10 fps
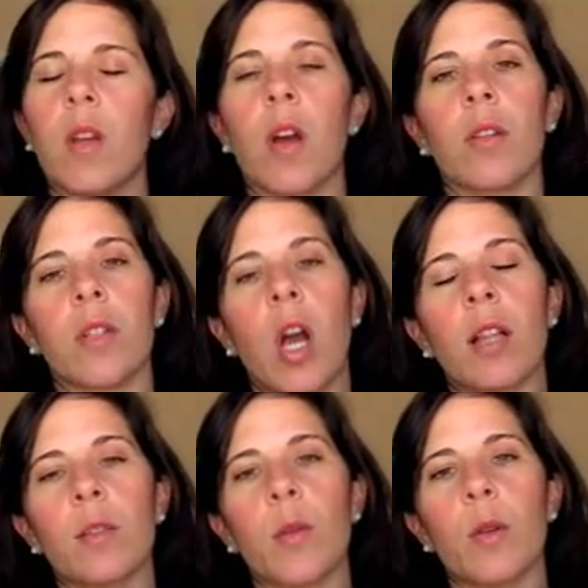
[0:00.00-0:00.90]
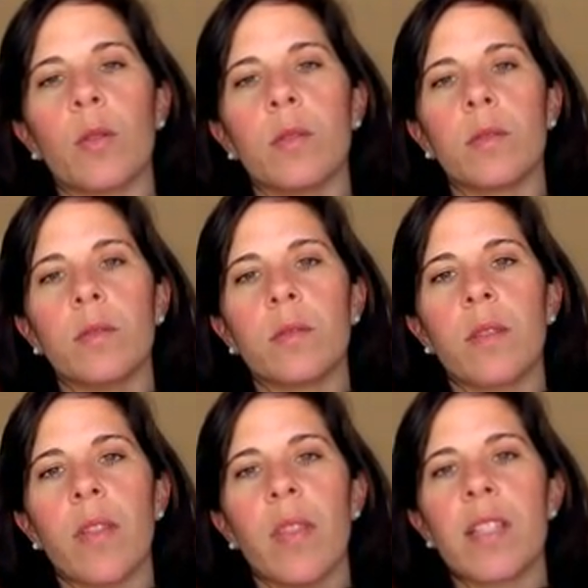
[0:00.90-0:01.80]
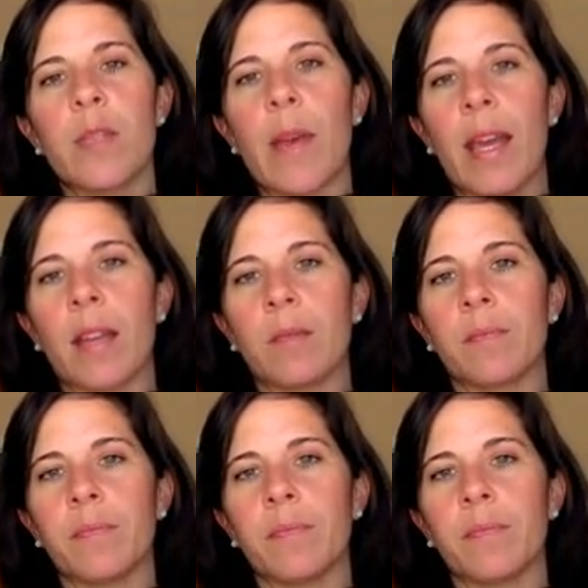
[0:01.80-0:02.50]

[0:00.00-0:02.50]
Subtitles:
on the collarbone. This pain,